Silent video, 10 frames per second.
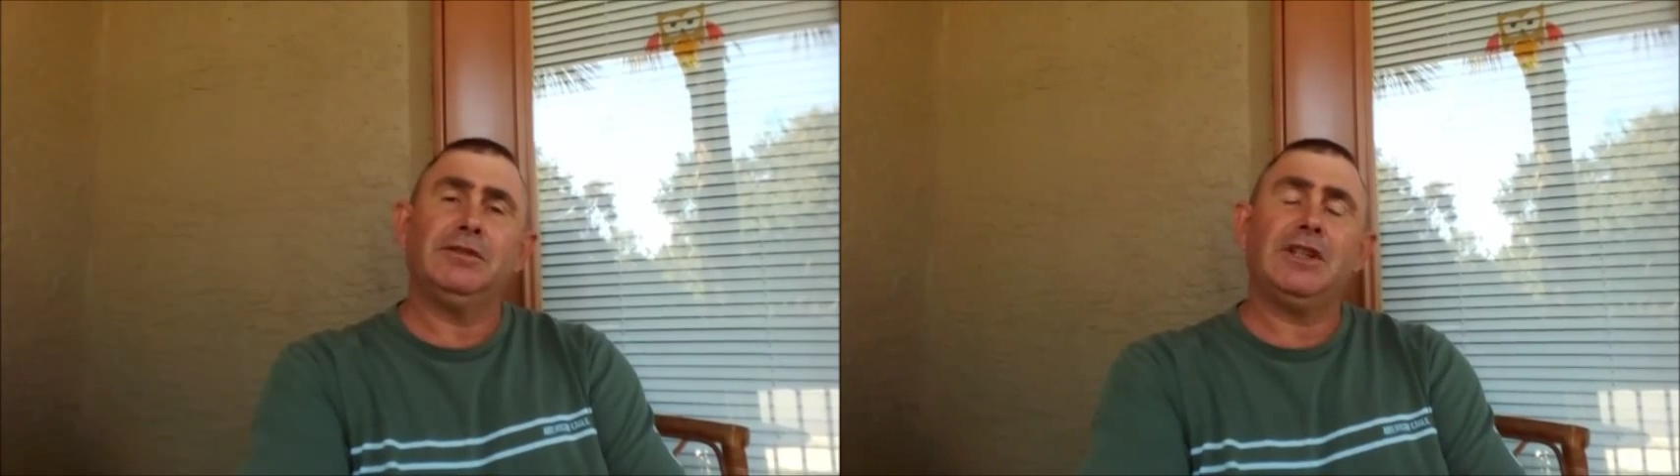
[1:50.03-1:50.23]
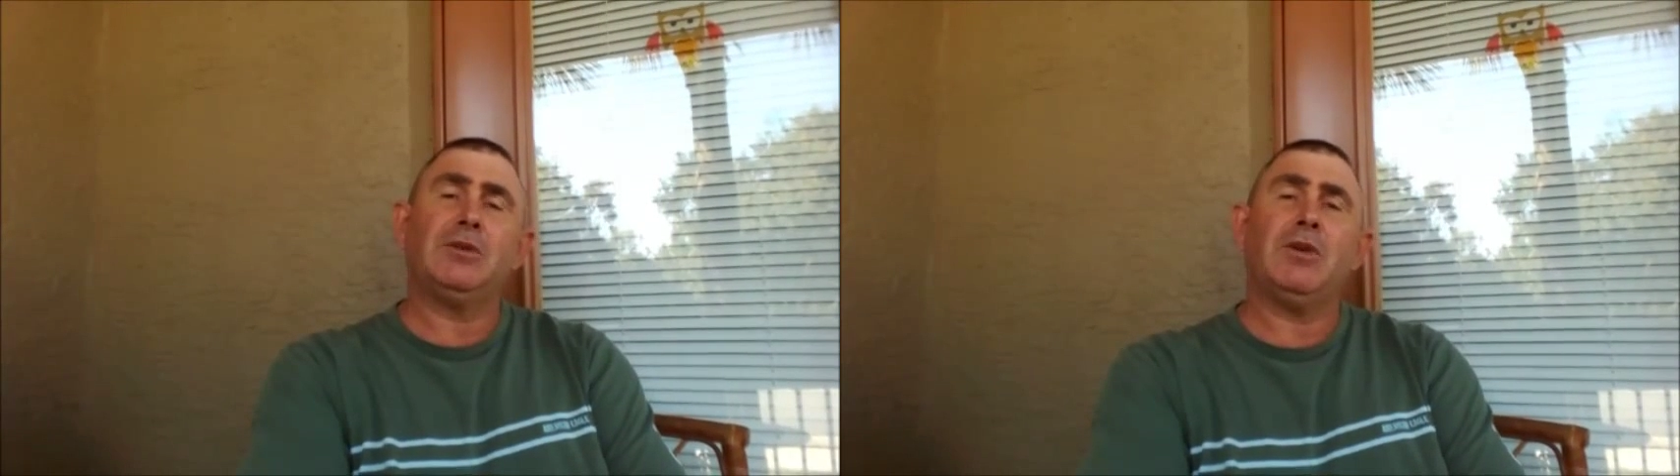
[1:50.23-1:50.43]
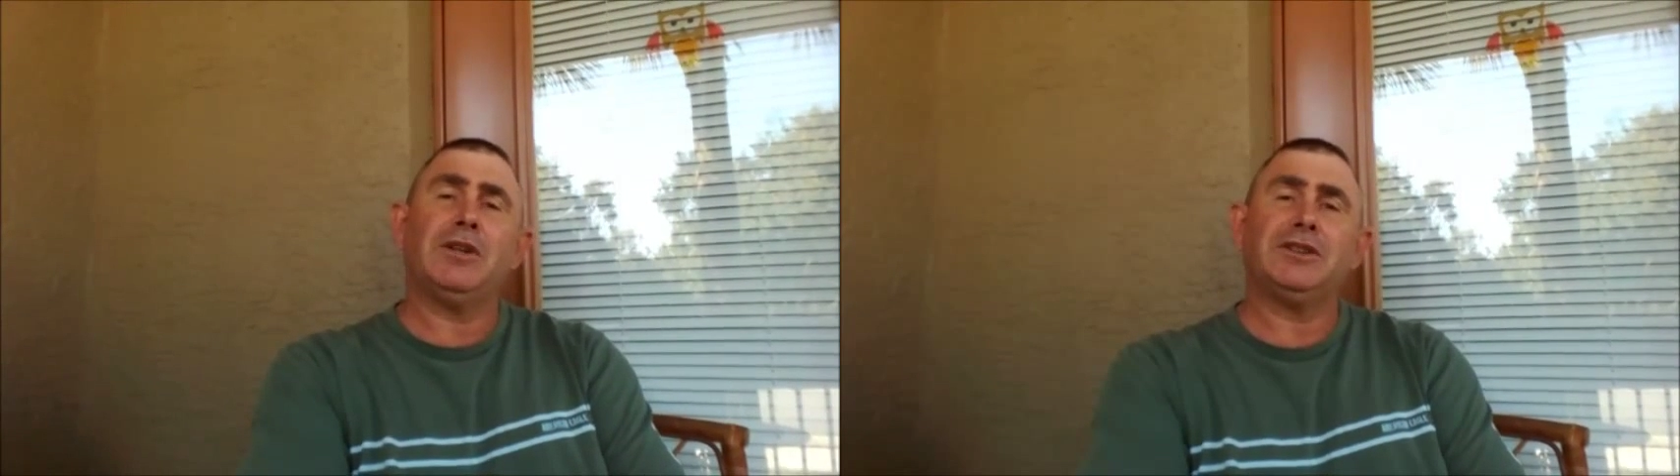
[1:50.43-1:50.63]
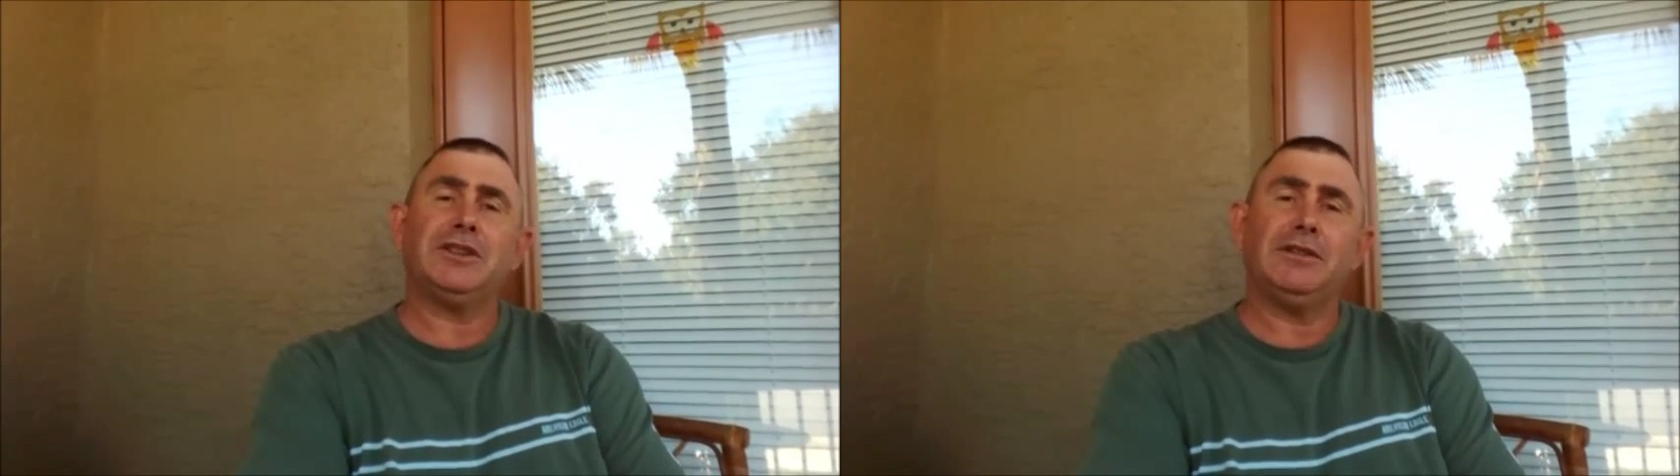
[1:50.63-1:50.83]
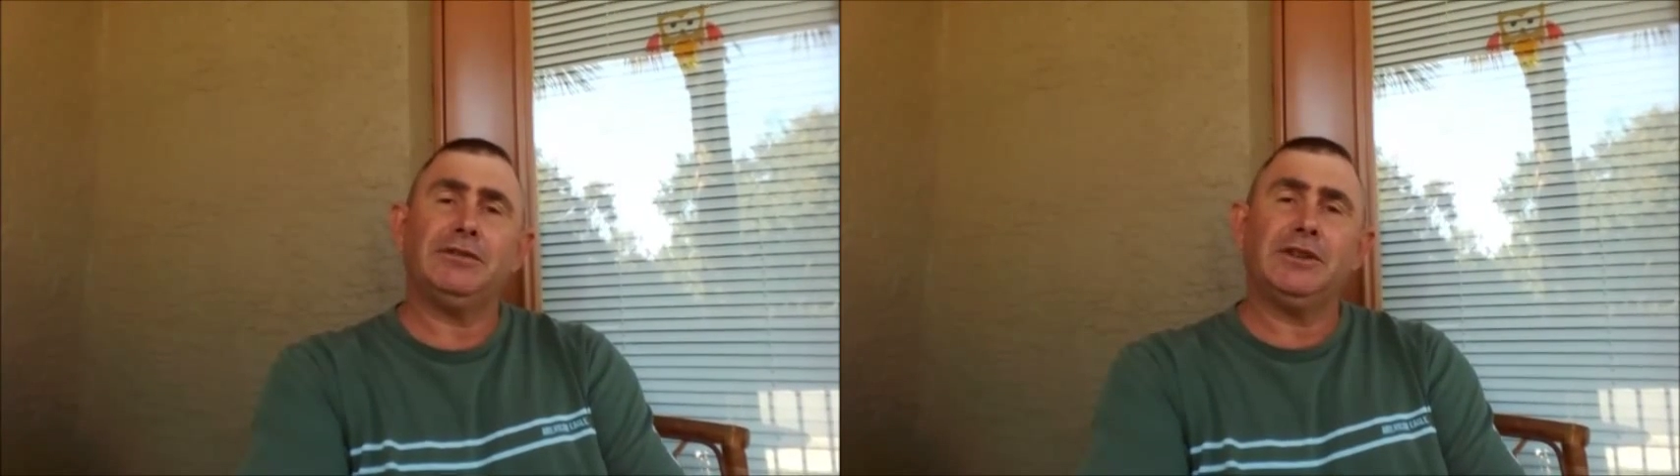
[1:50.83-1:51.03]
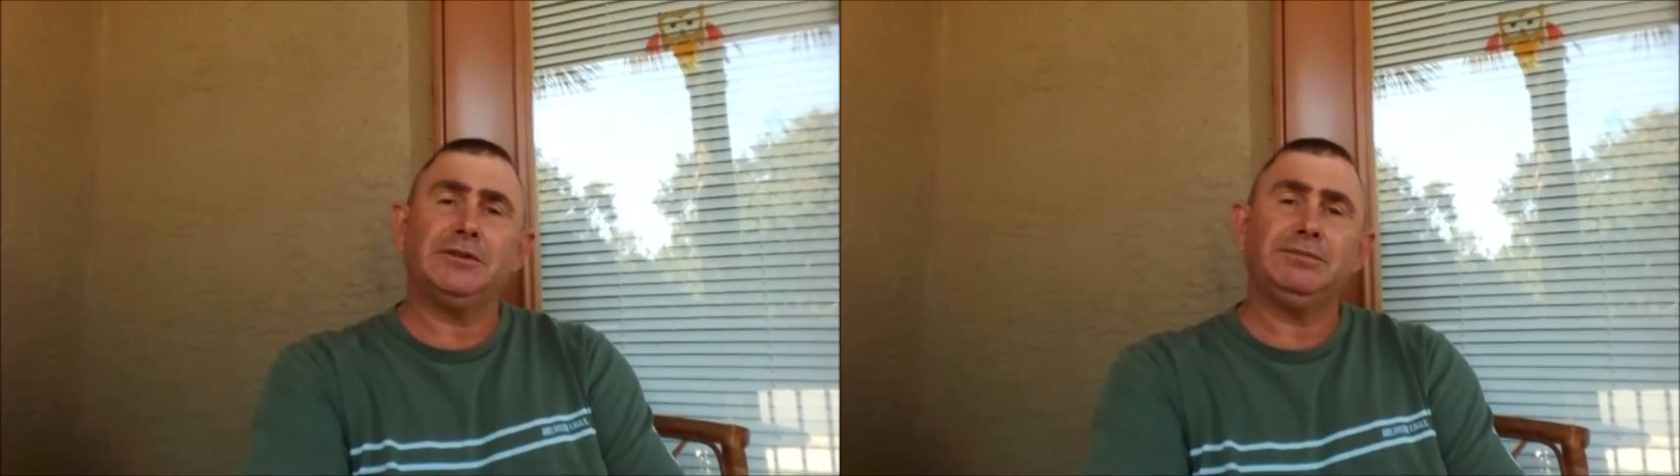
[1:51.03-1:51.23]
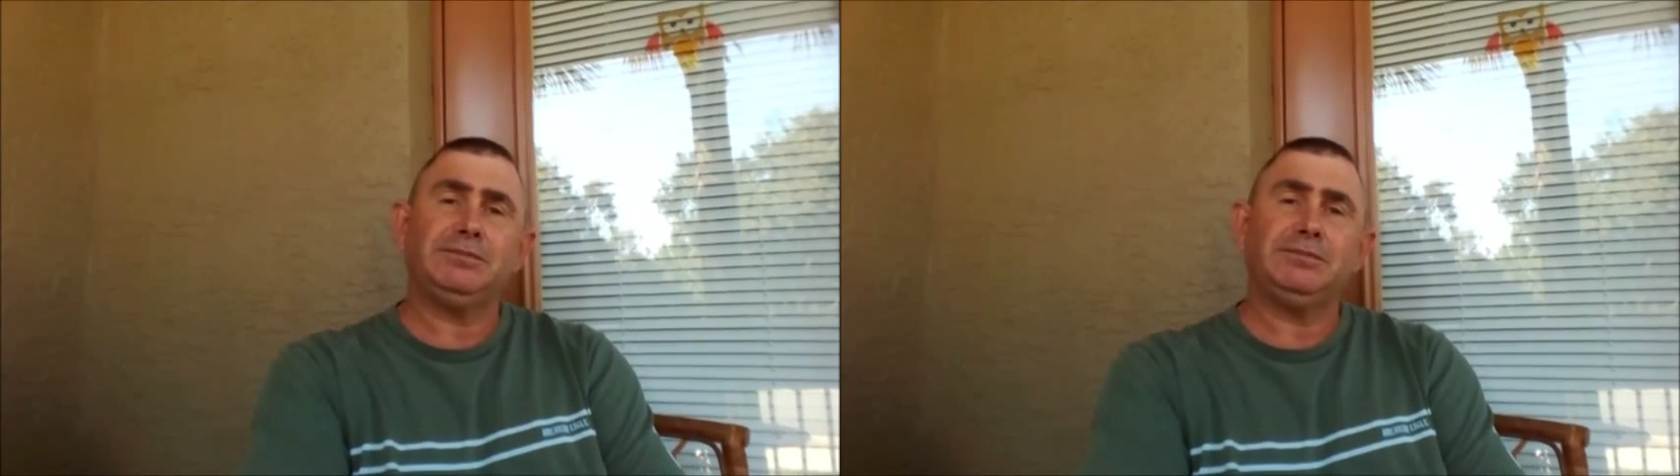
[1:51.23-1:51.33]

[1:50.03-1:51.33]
Fleck water softener.